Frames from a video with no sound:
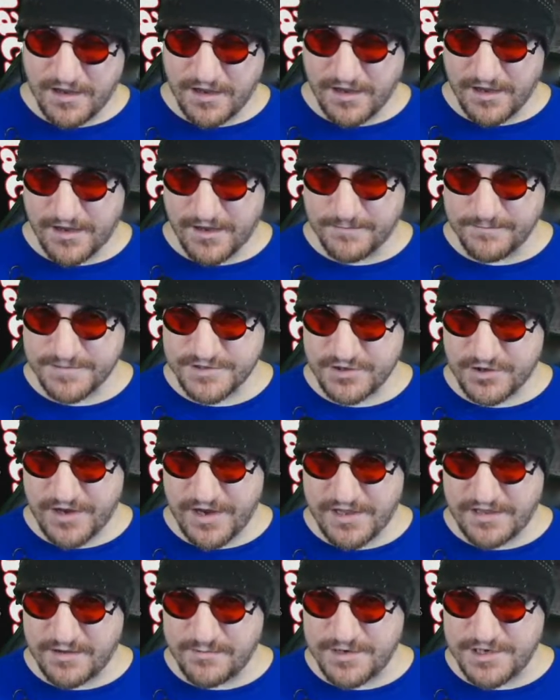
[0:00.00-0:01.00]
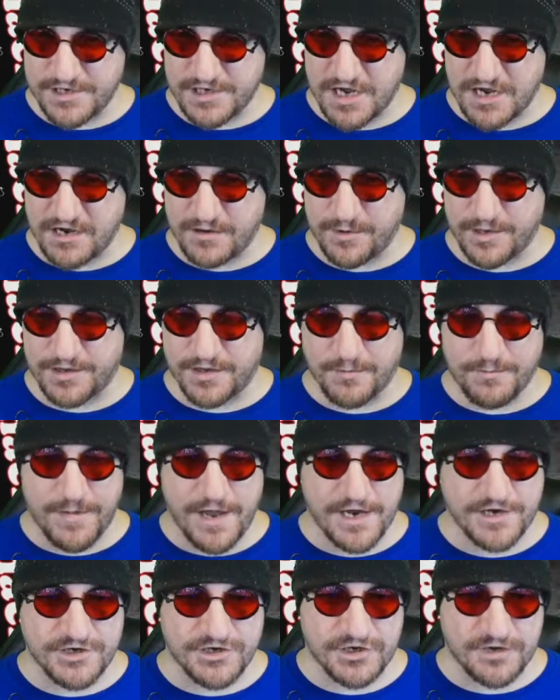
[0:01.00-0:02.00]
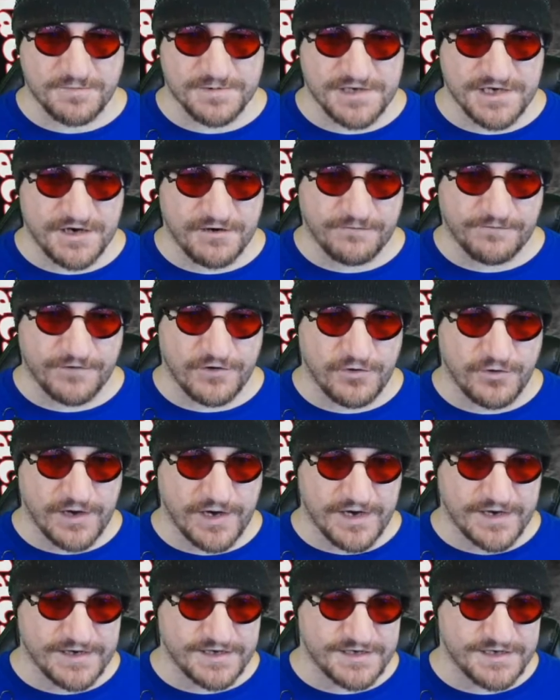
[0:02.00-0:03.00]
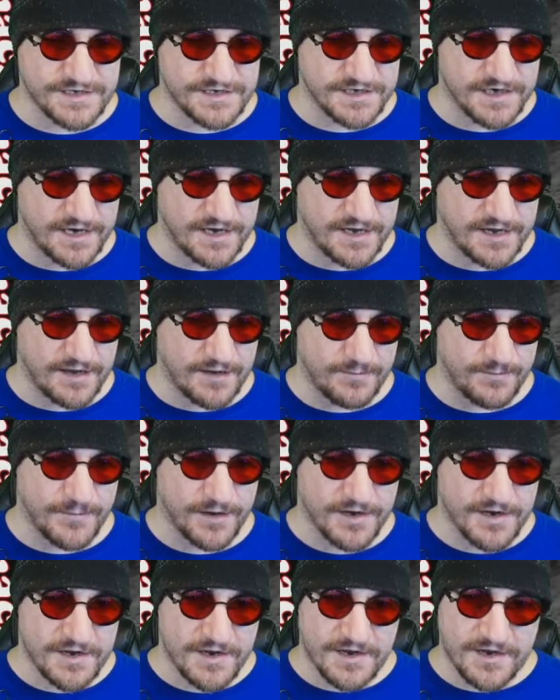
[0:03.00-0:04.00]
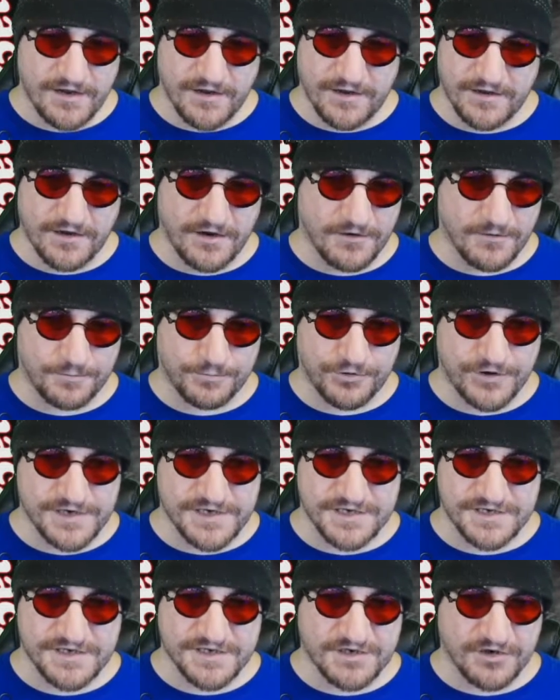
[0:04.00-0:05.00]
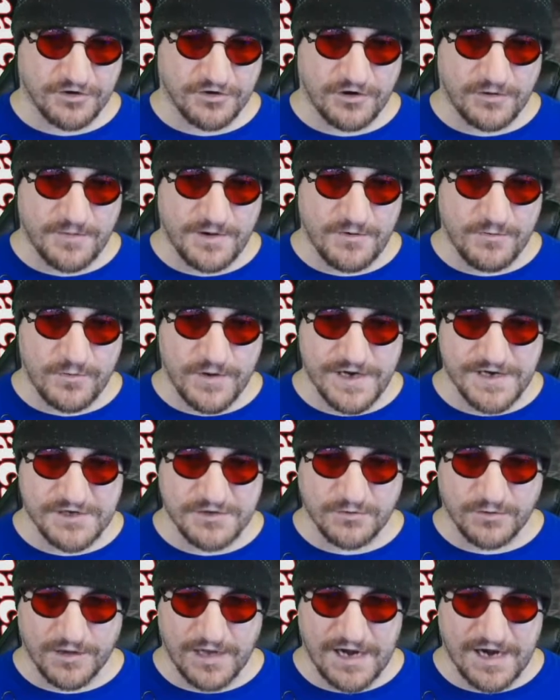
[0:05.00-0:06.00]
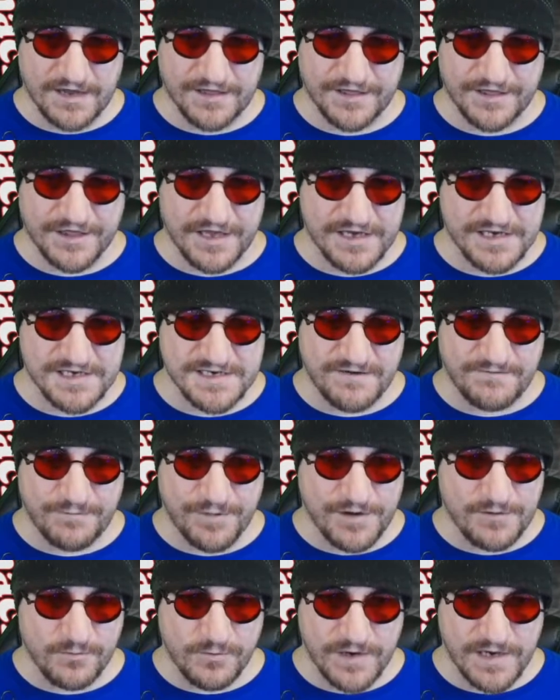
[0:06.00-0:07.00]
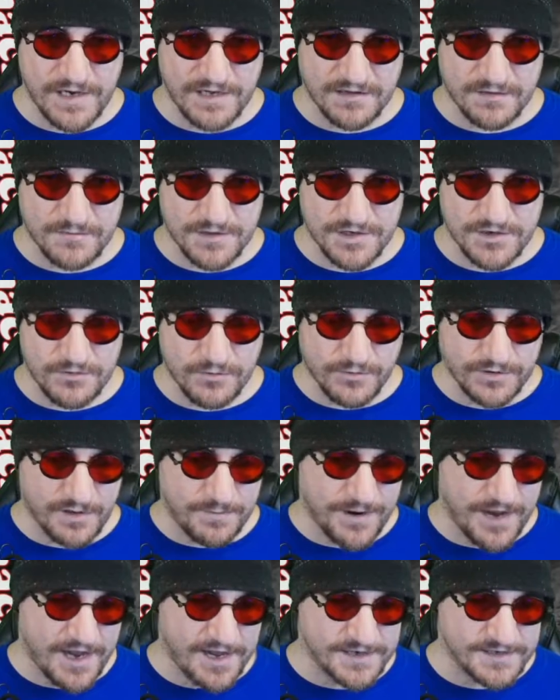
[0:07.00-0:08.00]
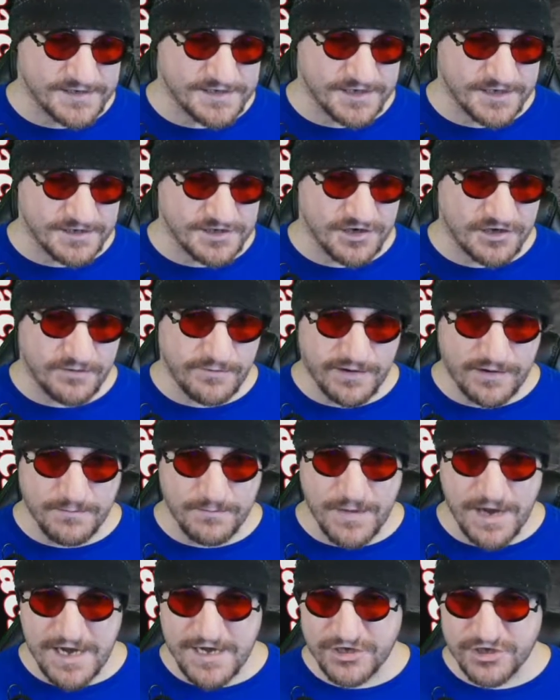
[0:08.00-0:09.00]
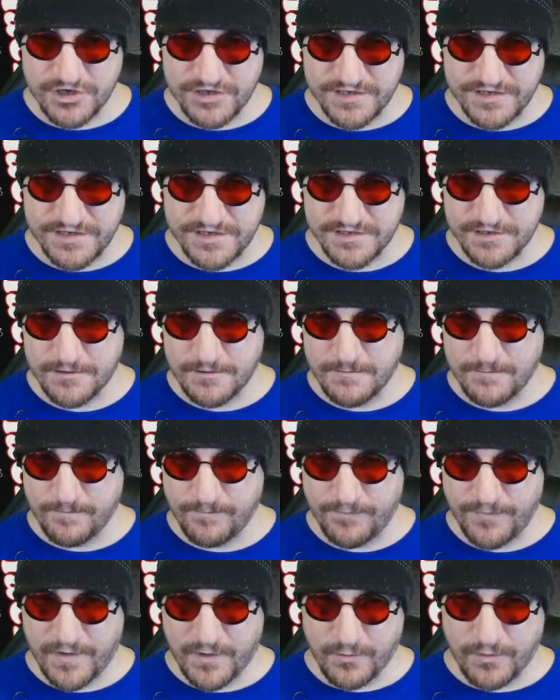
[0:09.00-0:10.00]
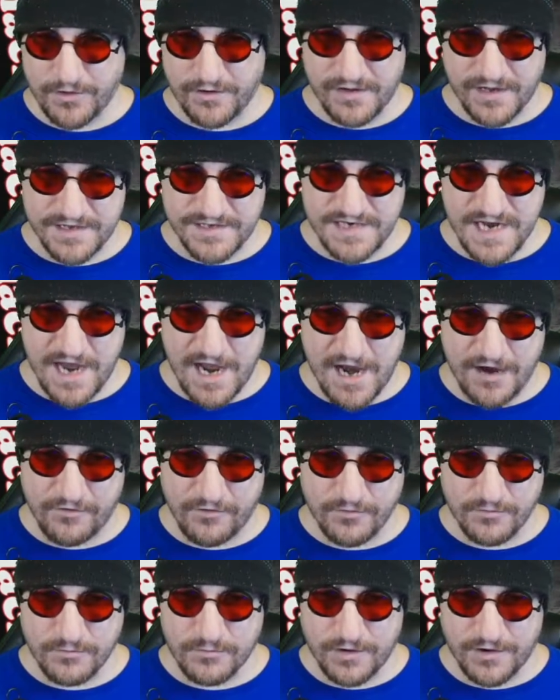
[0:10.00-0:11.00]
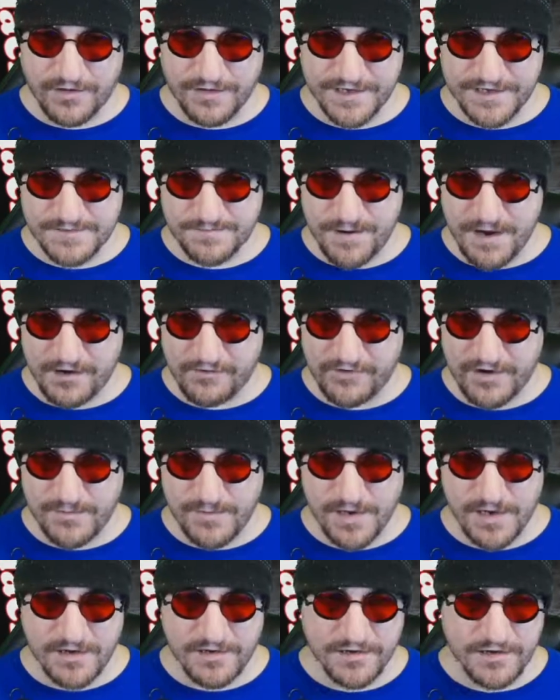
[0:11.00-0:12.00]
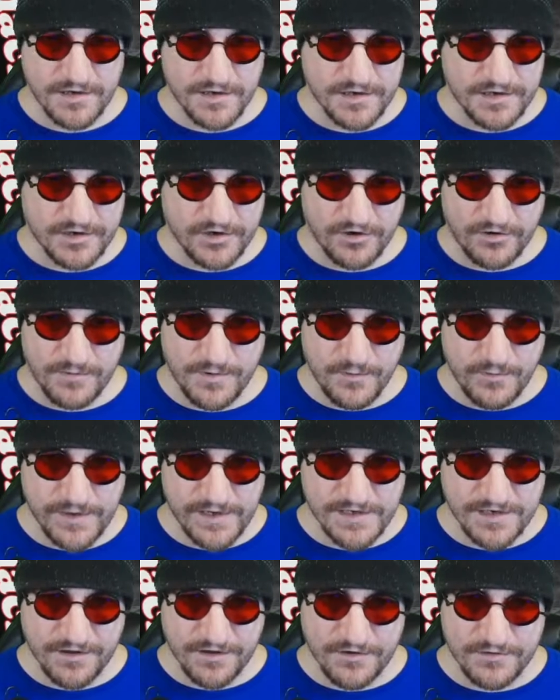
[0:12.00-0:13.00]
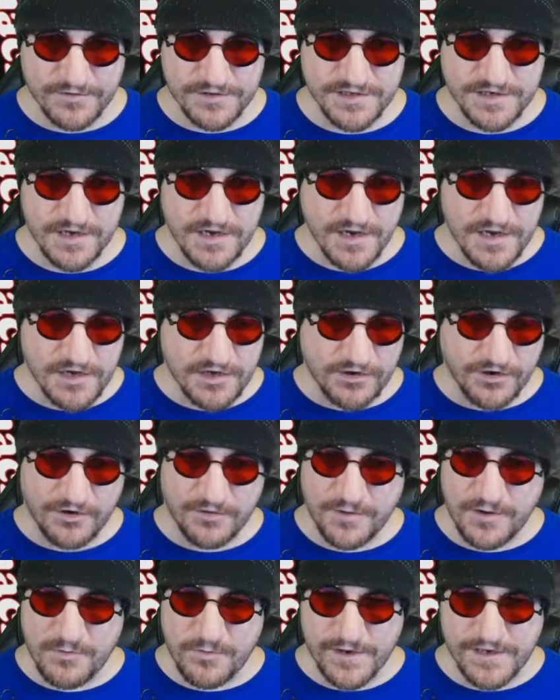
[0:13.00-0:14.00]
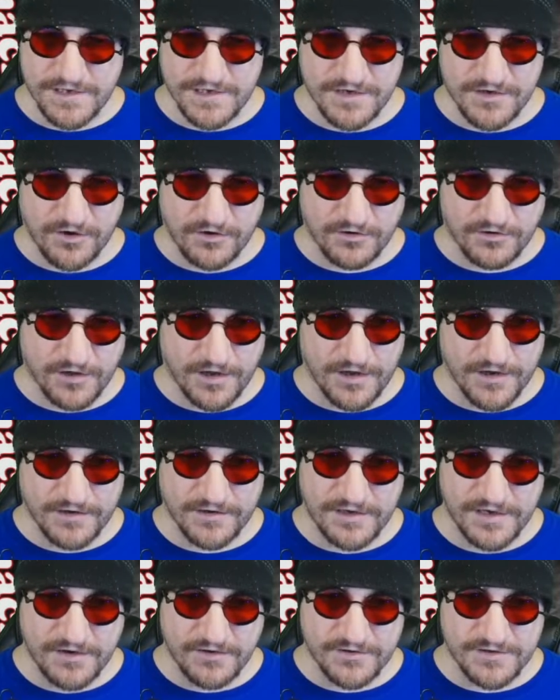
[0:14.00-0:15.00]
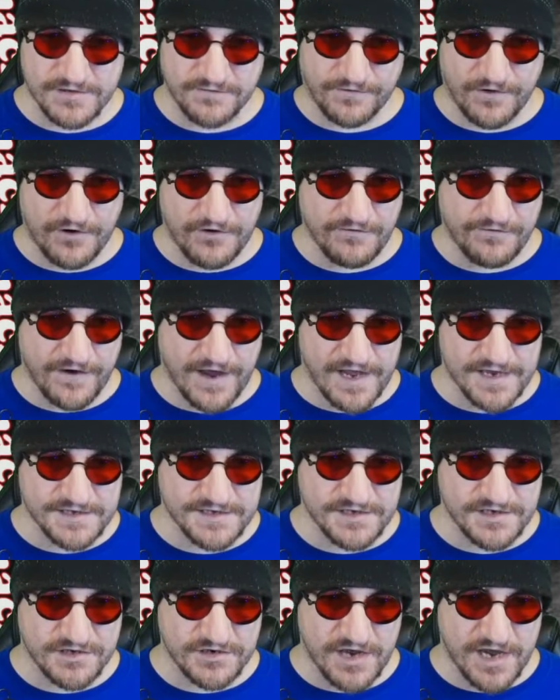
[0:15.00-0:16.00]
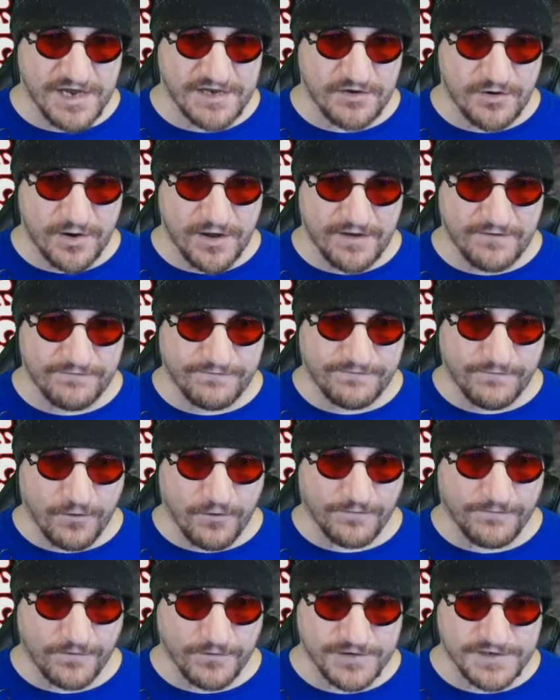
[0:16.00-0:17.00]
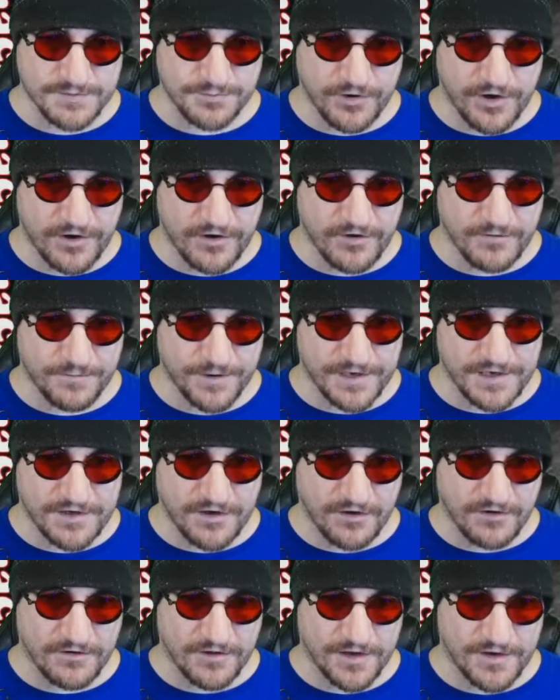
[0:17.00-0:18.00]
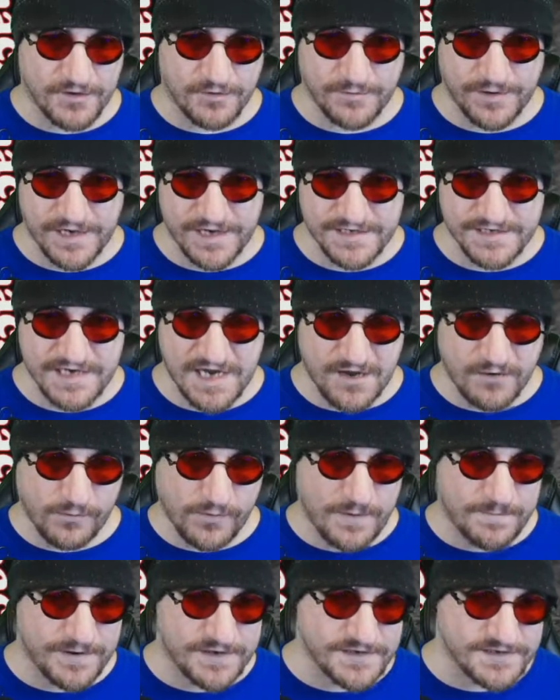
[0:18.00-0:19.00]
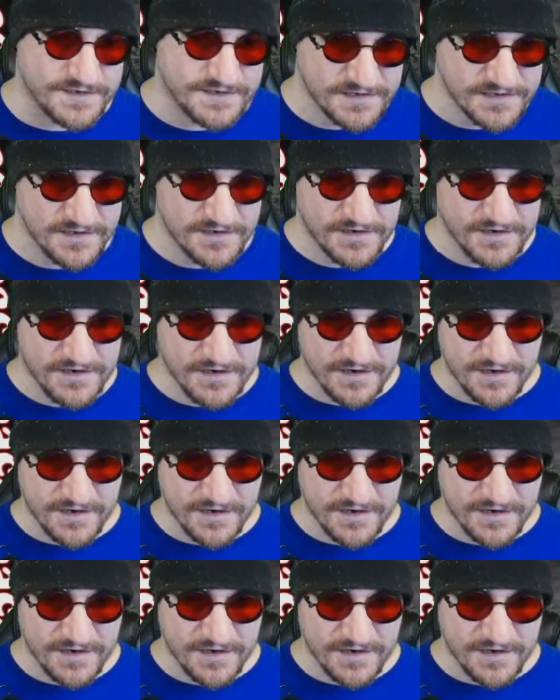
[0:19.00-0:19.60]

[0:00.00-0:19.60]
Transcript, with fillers: Um, so now let me talk about the matchups here for you guys. Um, your priests are still going to be weak to a lot of the things they've been weak in the two in the past. That's going to be mages, whether that's Irem, whether that's Pyramia. You're going to be weak to those. You're going to be weak to Darkclaw. He goes very fast. Yeah, you have four Focus Prayer, but Darkclaw normally has eight weapons.